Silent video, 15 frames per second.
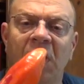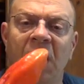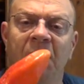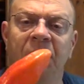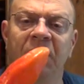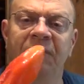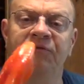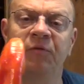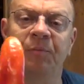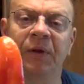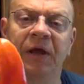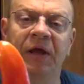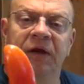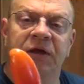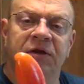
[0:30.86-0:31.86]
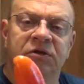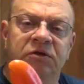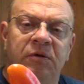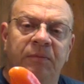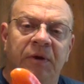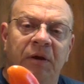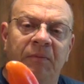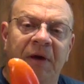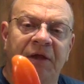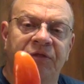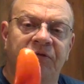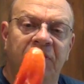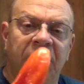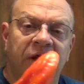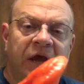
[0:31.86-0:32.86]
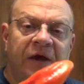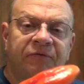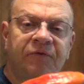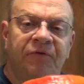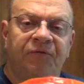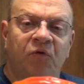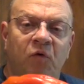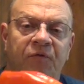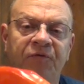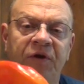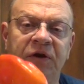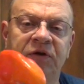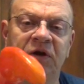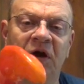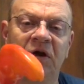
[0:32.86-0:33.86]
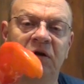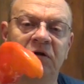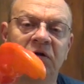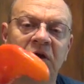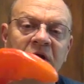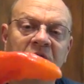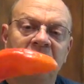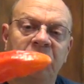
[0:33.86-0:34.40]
I believe the plant gets to be about 3.5 to 4 feet tall.